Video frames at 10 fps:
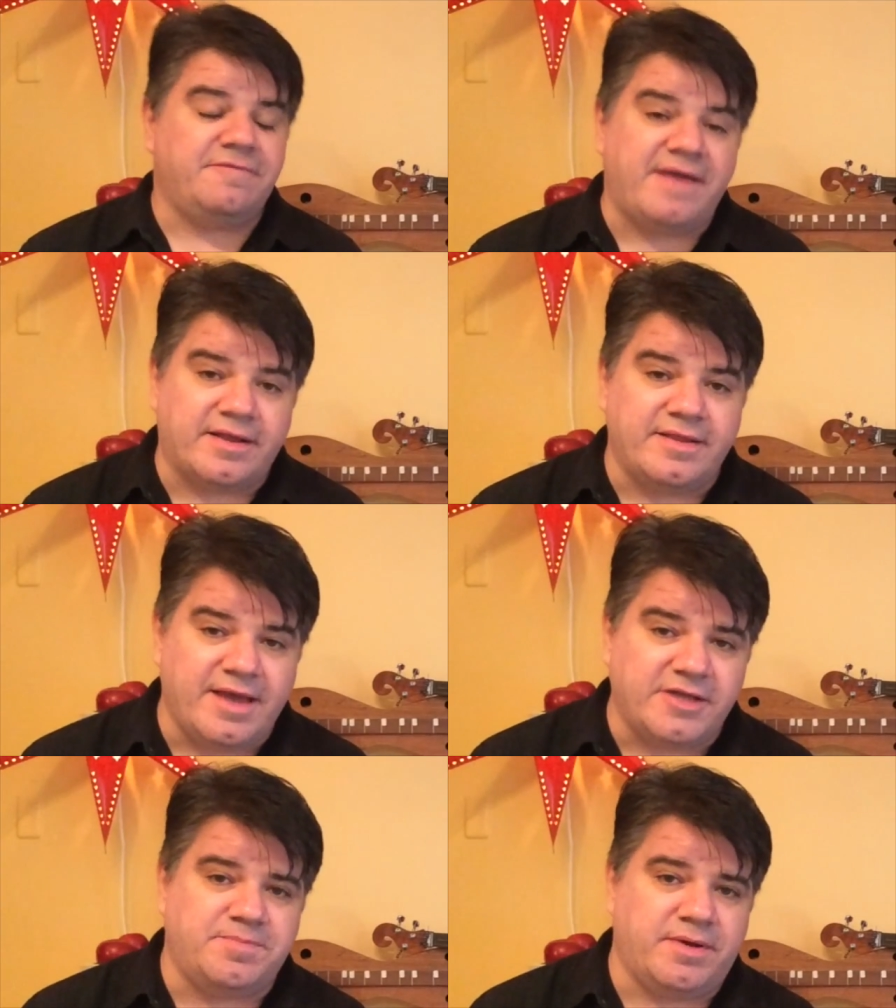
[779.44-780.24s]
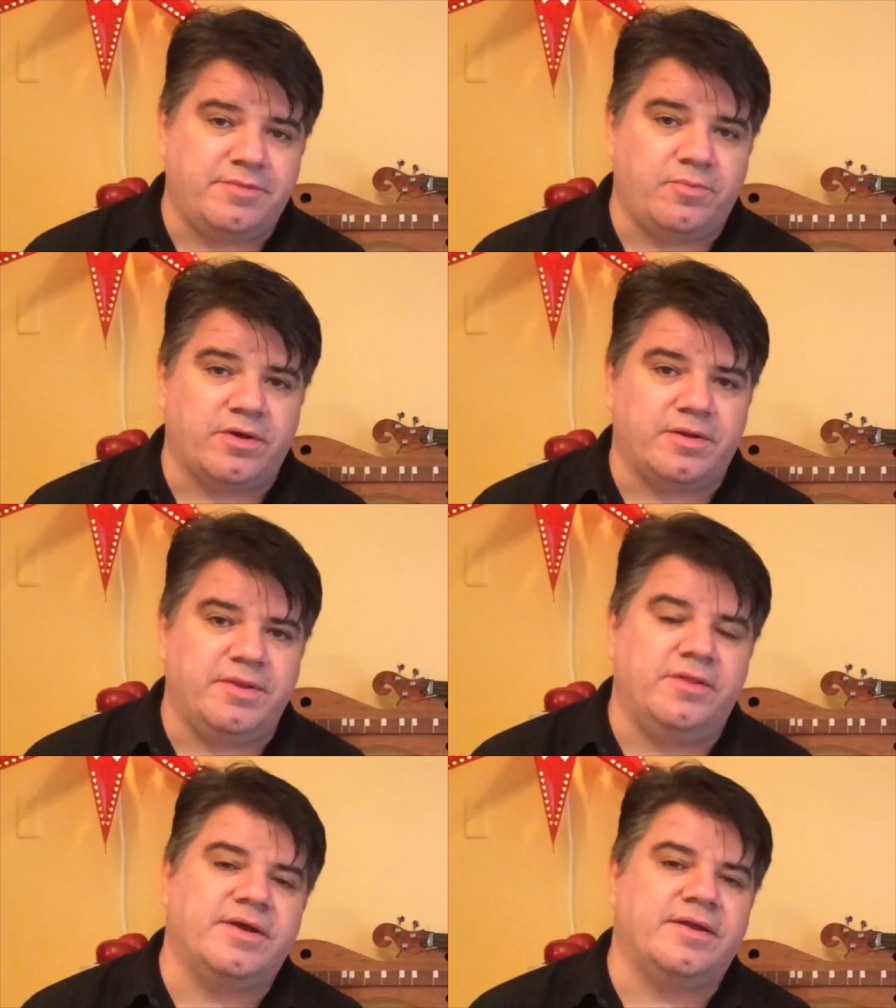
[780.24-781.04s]
In fact, next month, we're going
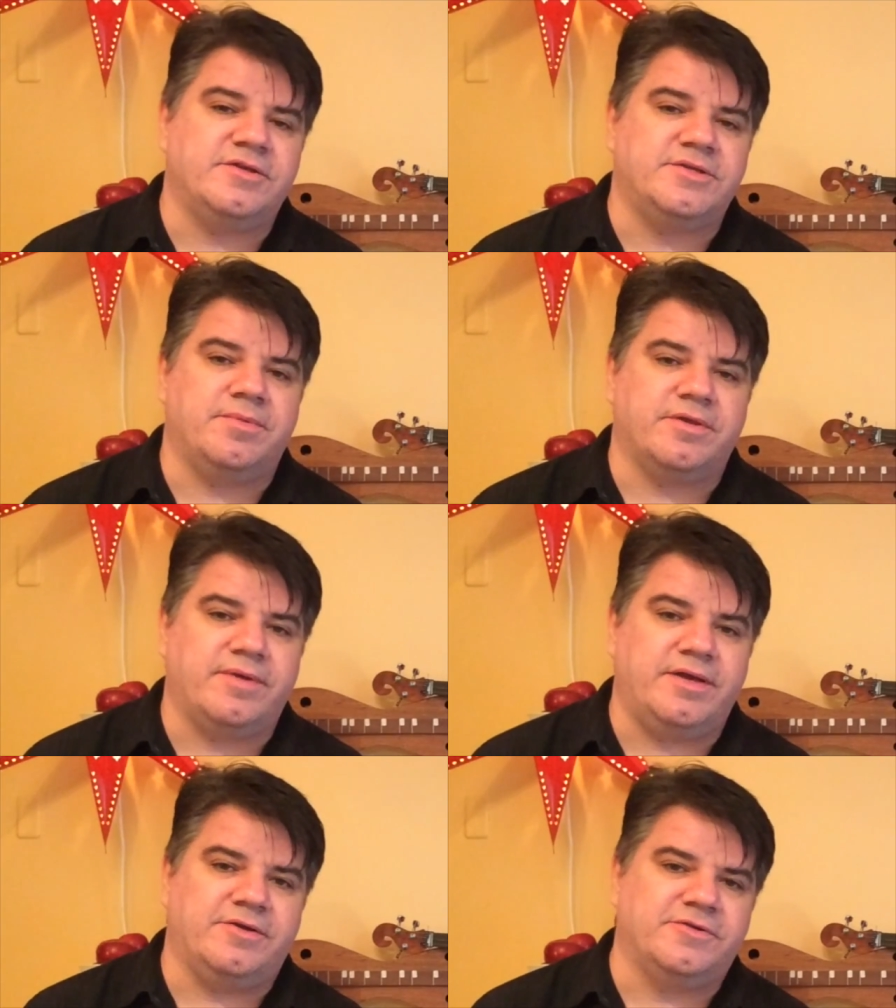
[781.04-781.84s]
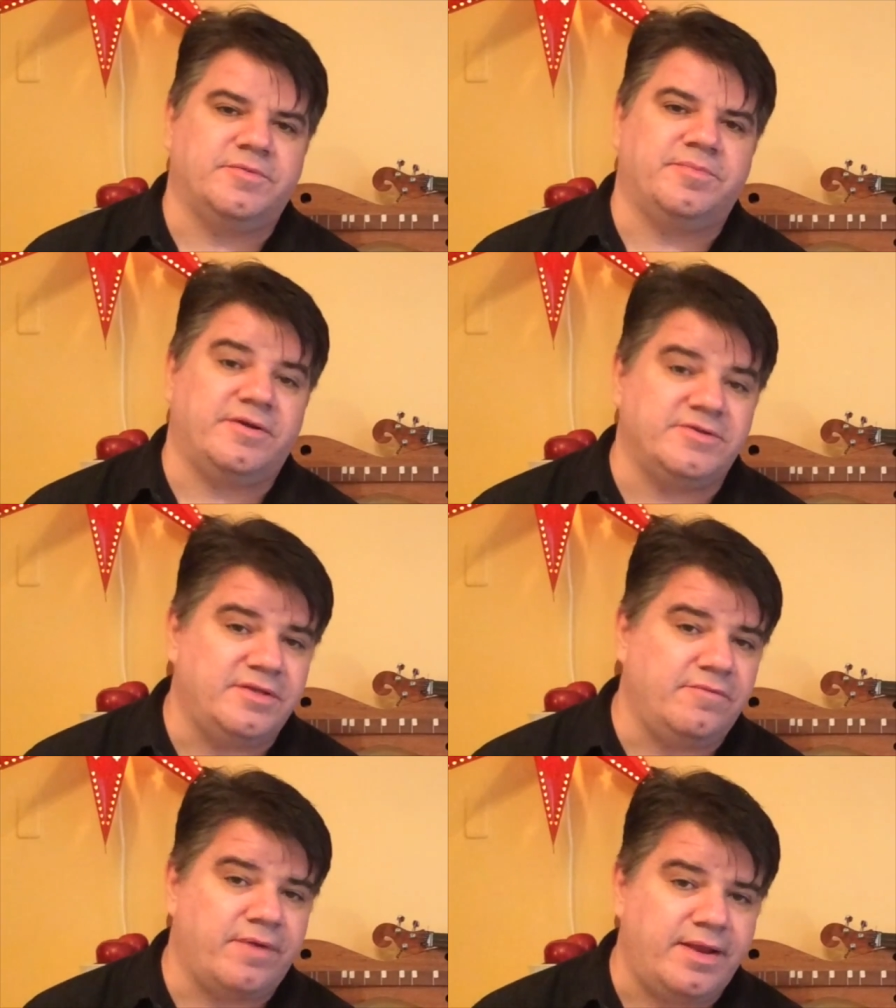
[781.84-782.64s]
to be looking at some of the great dulcimer
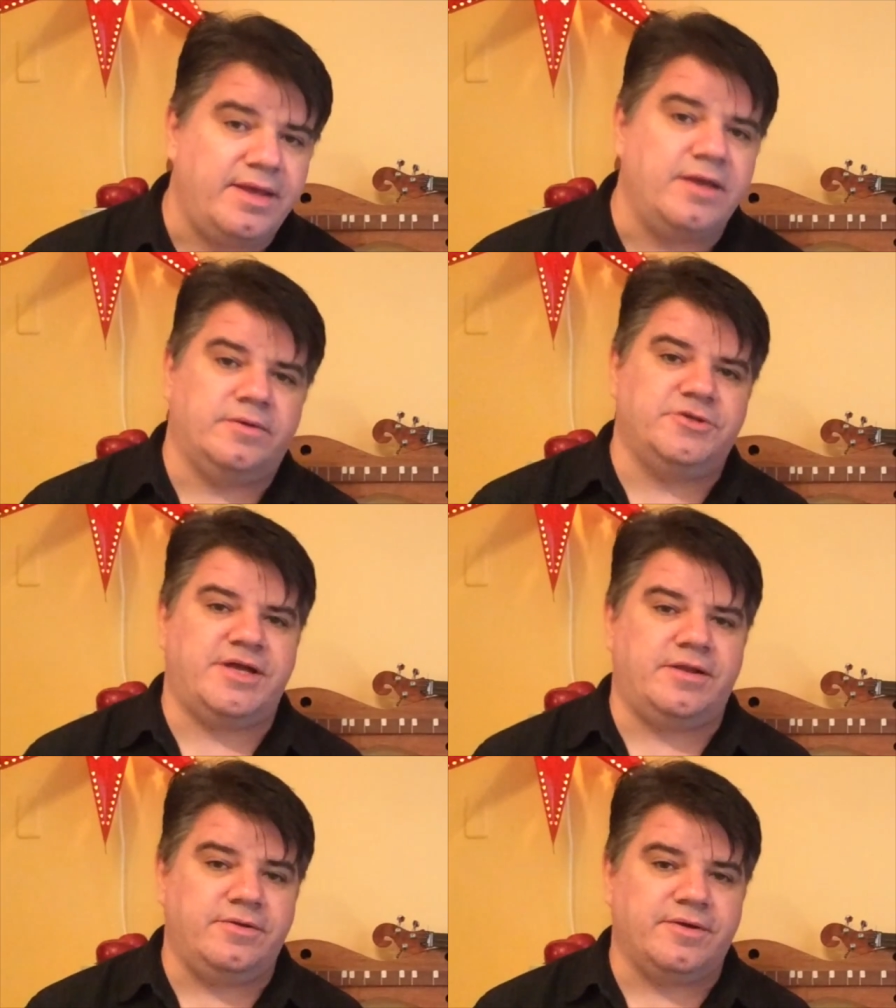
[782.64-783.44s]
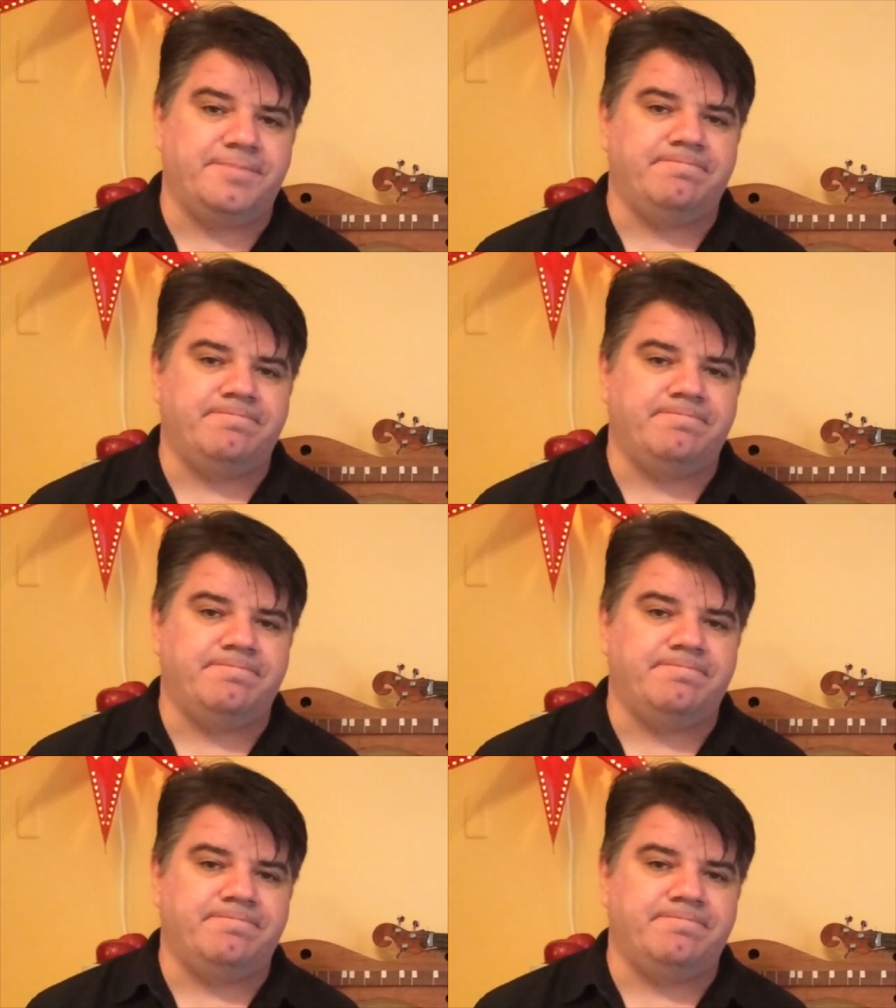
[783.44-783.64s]
players that live right here in Chattanooga.